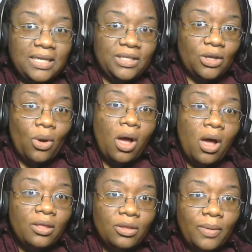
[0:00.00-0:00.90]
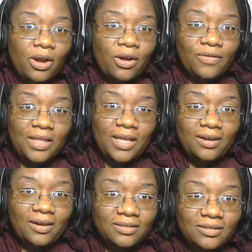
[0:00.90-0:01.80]
need to go all the way over
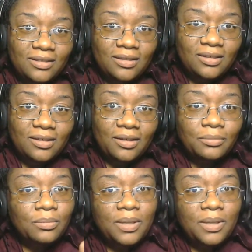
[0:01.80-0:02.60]
there. Uh-huh.